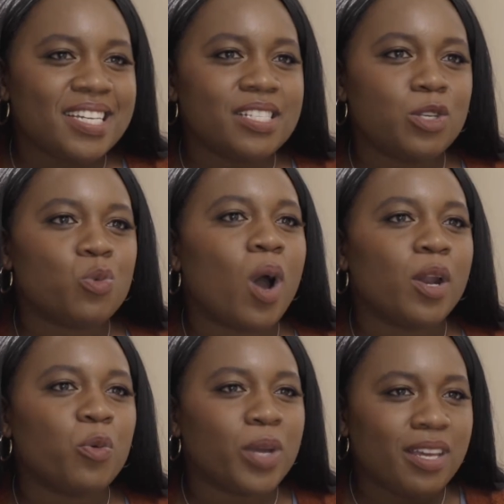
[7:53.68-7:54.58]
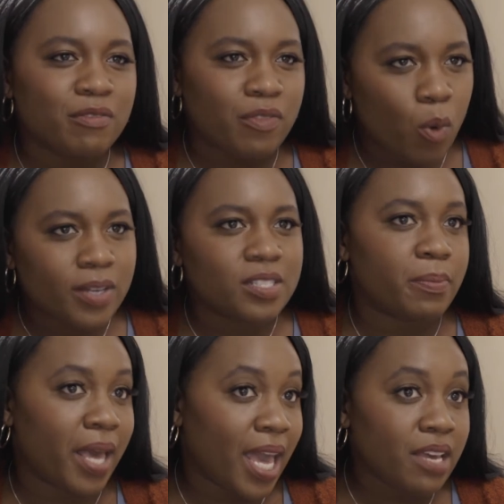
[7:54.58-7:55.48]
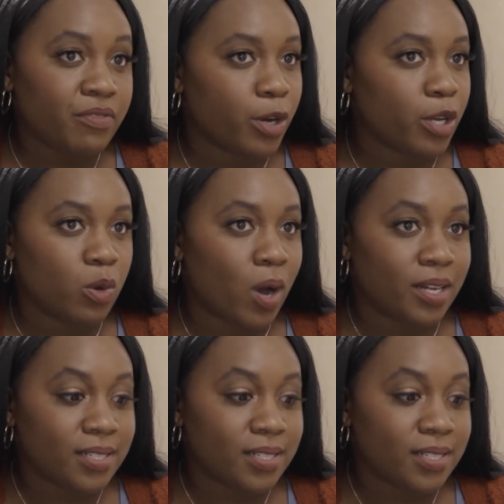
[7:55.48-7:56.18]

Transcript: is you want to reinforce the behavior you want to